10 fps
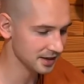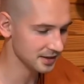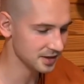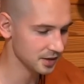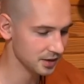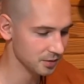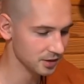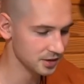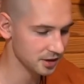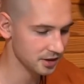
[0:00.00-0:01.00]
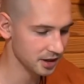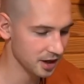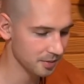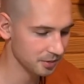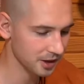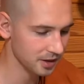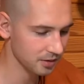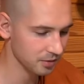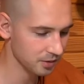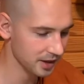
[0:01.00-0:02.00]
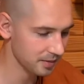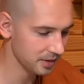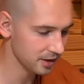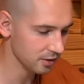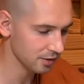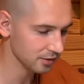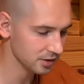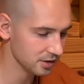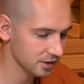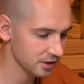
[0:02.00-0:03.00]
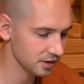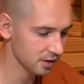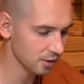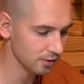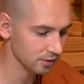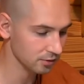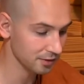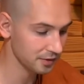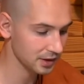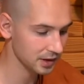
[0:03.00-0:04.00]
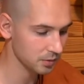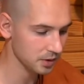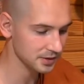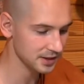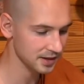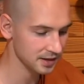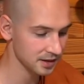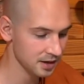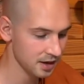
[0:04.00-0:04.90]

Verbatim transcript: as though he were turning upright what had been overturned, revealing what was hidden,